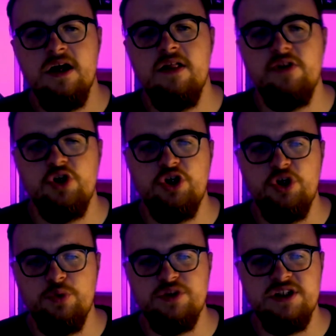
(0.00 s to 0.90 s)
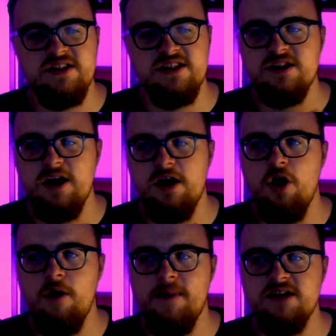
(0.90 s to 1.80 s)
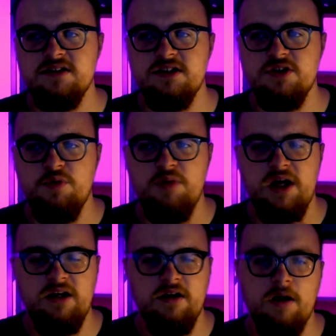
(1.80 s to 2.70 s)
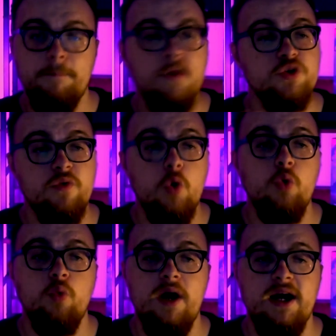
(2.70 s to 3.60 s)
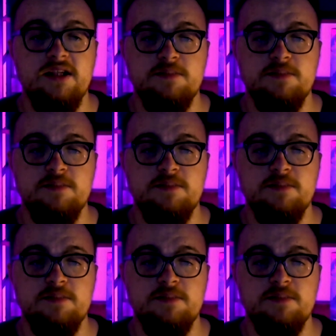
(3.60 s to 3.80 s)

that uses this second combat system in a bunch of cool ways,